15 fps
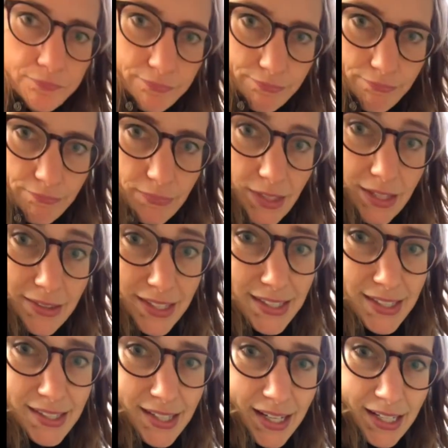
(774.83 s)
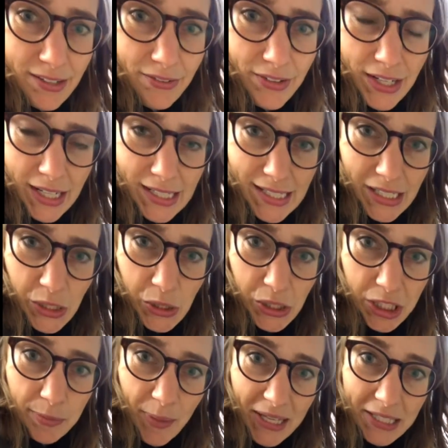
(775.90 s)
This is kind of an ideal
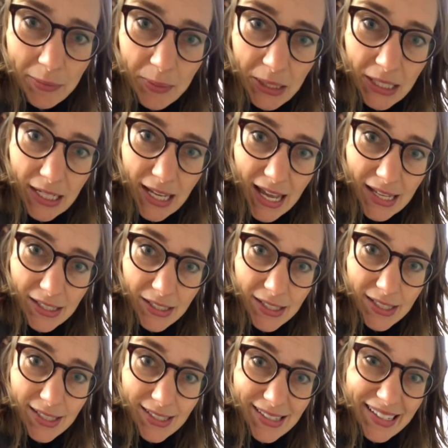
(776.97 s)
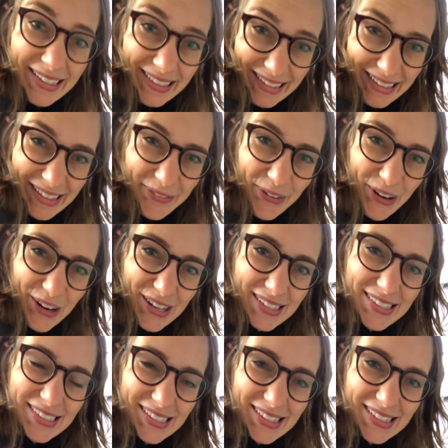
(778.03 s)
specimen as far as seed
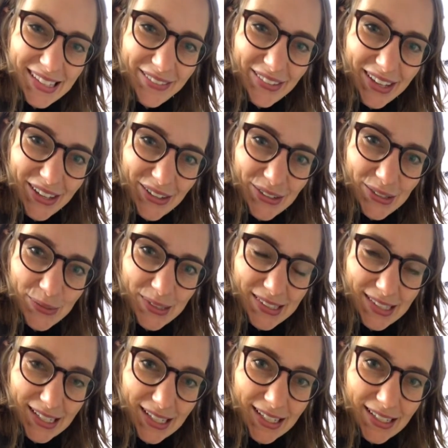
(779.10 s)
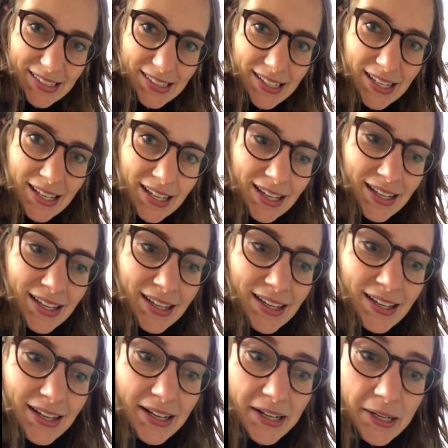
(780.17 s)
saving goes with zinnias.
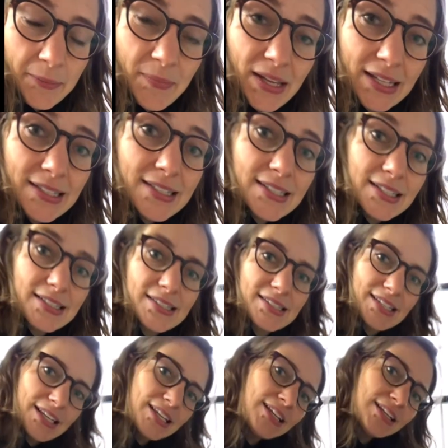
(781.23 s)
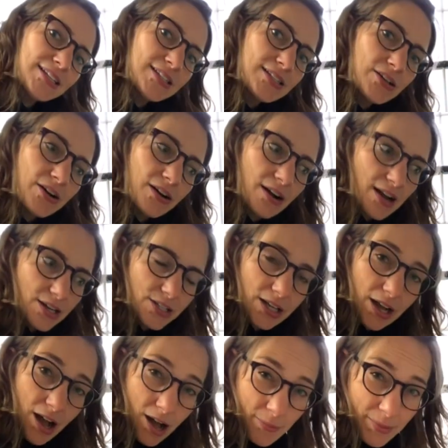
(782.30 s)
And since zinnias are actually a
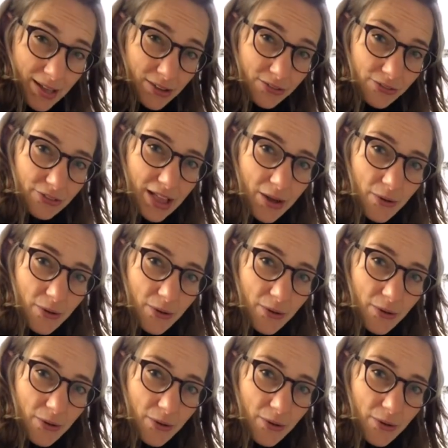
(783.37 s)
compound flower,